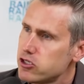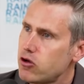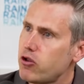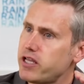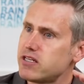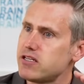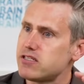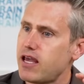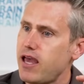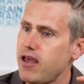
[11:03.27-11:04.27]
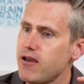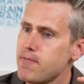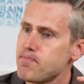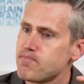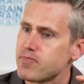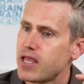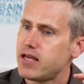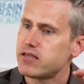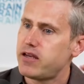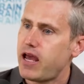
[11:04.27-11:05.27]
So let's just say,
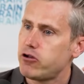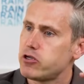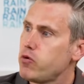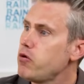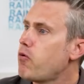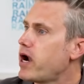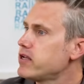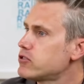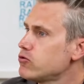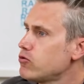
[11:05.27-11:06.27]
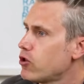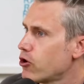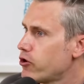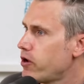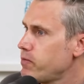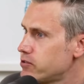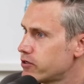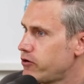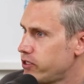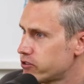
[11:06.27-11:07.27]
as an analogy, we wanted to learn a
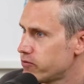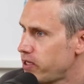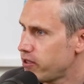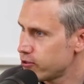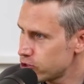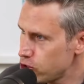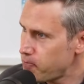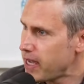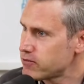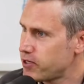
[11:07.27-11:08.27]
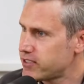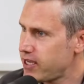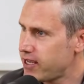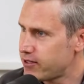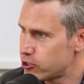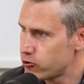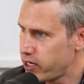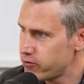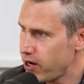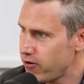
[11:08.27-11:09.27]
musical instrument, and there's two paths we could take: the
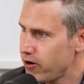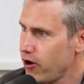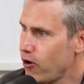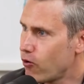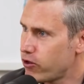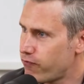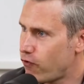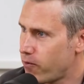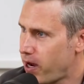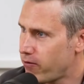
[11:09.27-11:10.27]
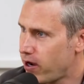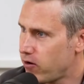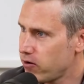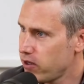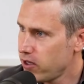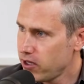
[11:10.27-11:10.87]
trend route or the format route.